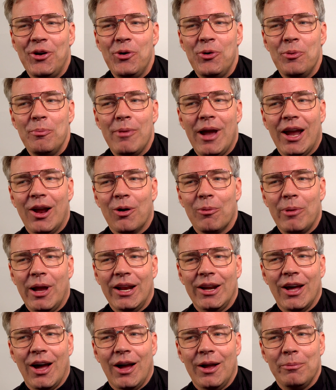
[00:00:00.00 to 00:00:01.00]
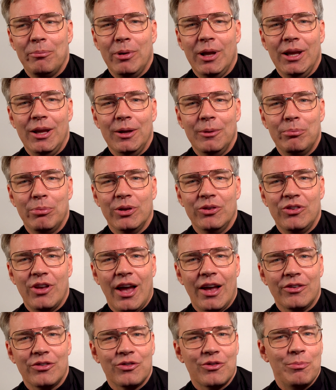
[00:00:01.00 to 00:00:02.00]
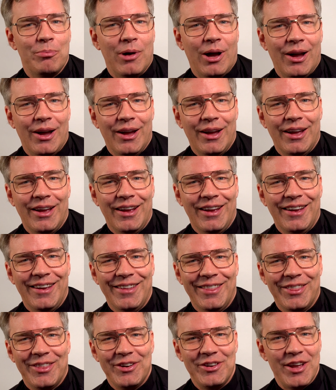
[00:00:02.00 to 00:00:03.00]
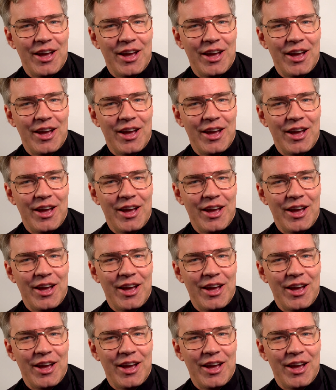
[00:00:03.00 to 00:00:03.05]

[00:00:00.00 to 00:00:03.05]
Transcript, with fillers: who may or may not be possessed by the